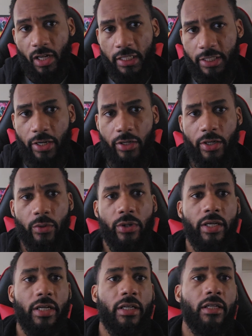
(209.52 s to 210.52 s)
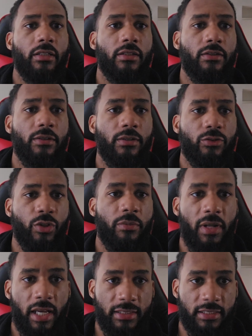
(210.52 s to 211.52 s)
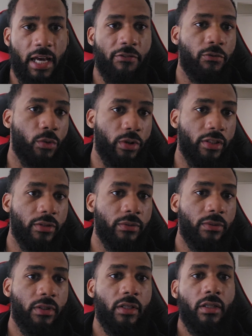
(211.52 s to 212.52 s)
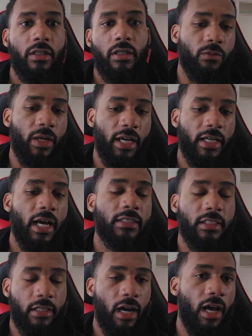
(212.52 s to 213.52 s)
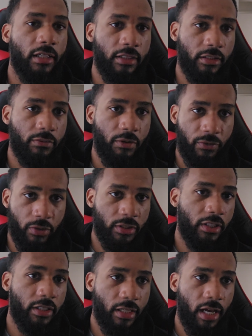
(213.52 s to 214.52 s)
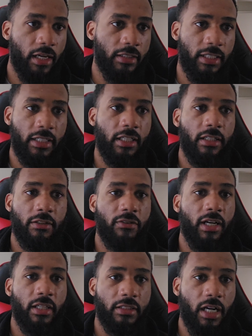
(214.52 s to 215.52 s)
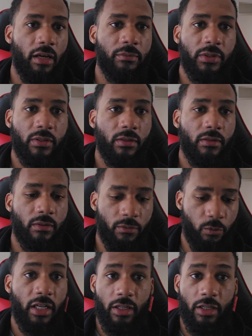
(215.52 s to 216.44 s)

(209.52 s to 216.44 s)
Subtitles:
jQuery streamlines that for you. When I got to college, my first year of college, I needed to find a job. I